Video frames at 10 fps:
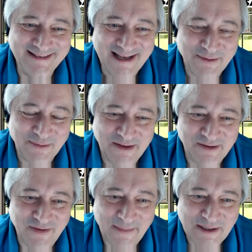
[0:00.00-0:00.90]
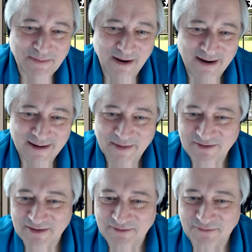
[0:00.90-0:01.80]
And all these famished programmers
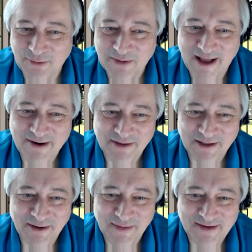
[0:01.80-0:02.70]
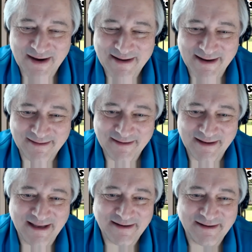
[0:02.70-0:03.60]
just fall hungrily on the donut and
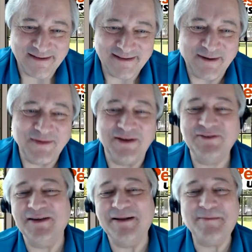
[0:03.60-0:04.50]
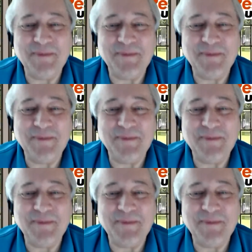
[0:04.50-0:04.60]
eat it instead of using it.